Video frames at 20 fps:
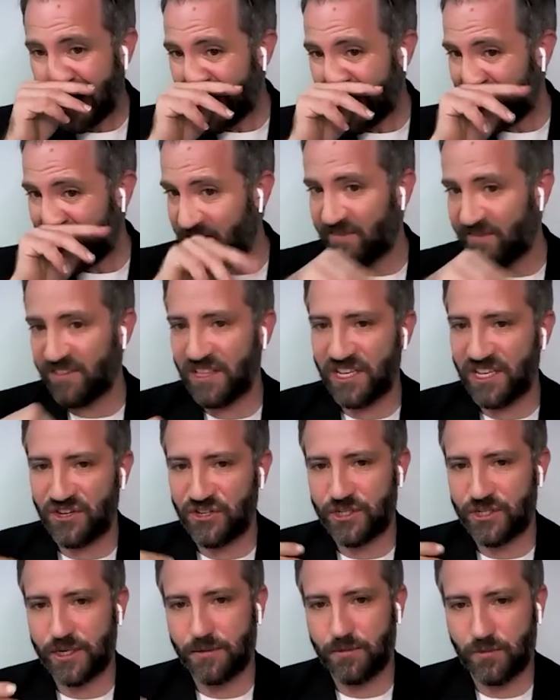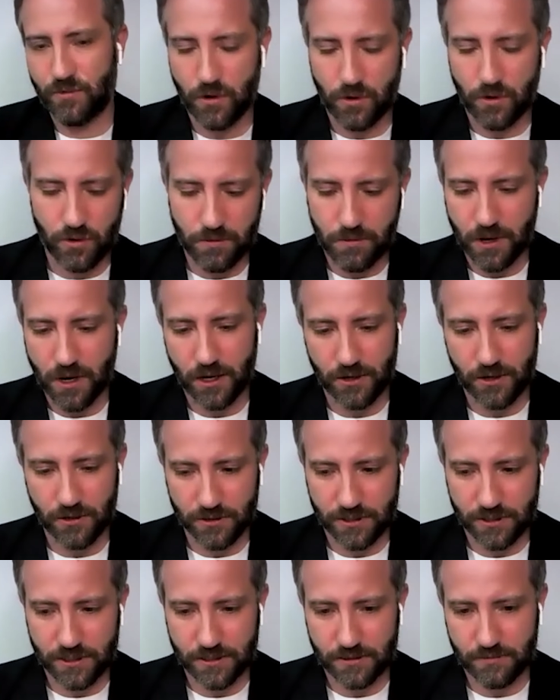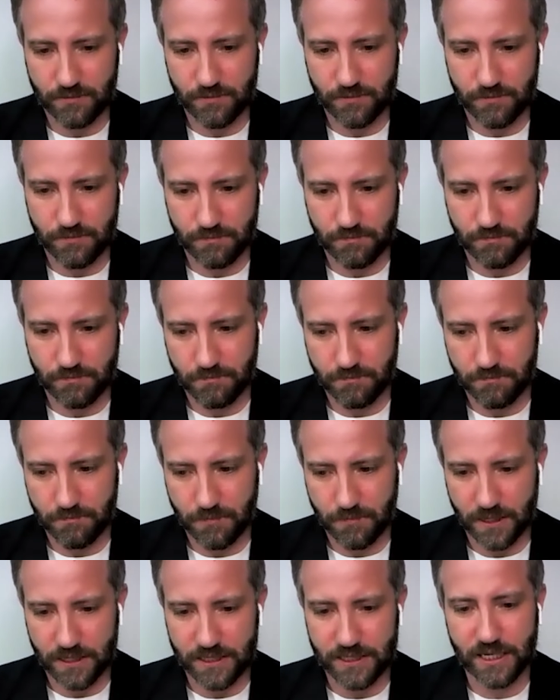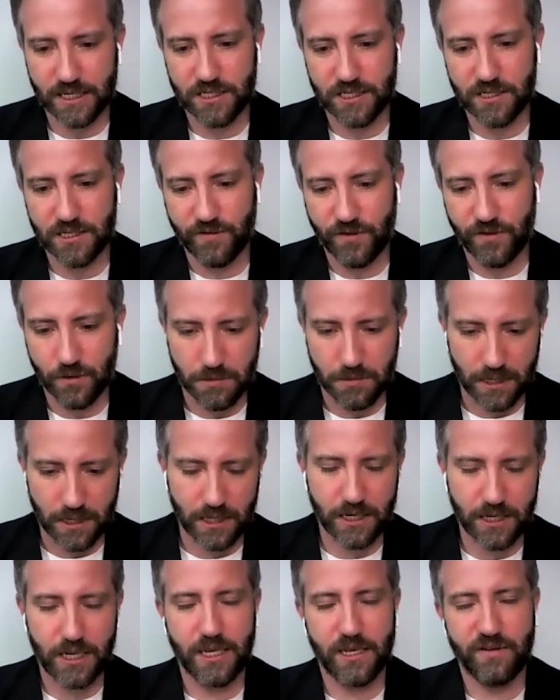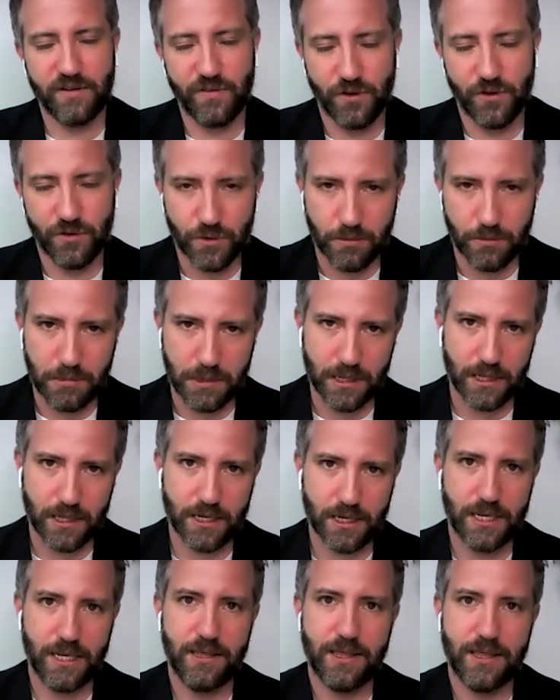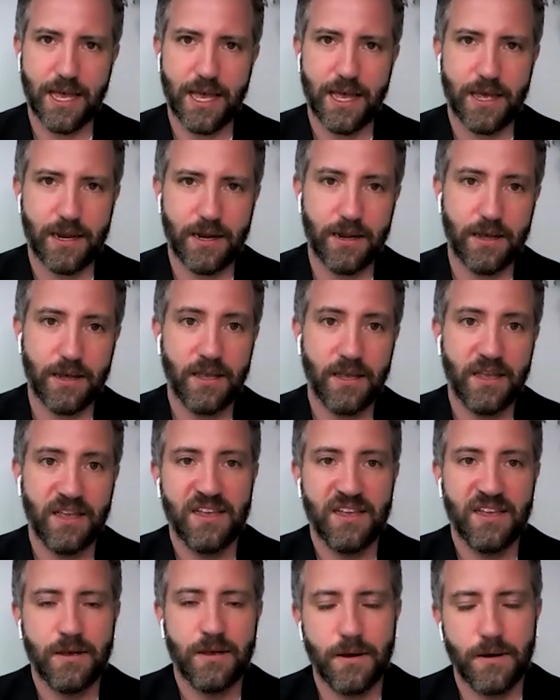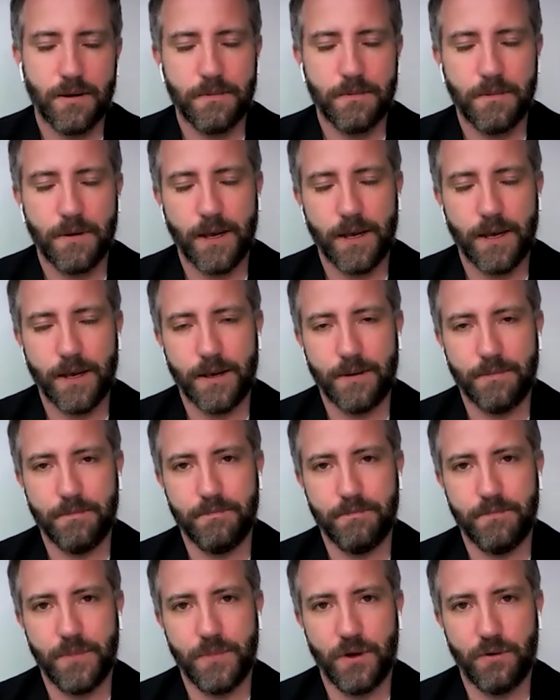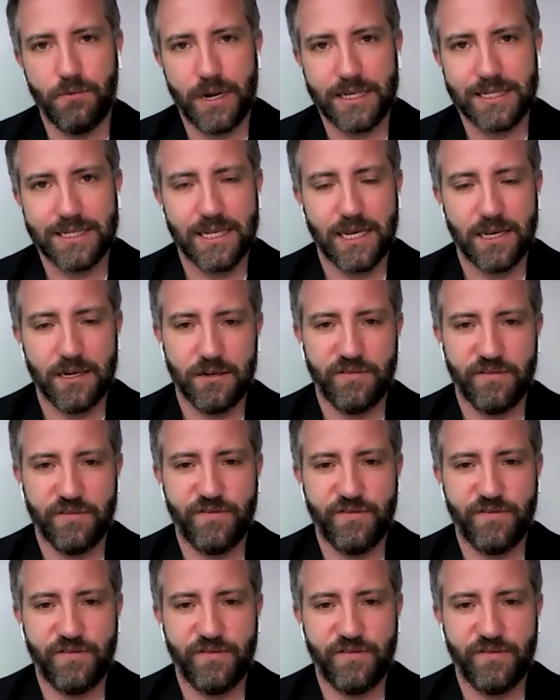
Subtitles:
And if leadership role models a sense of humility and vulnerability, then the rest tend to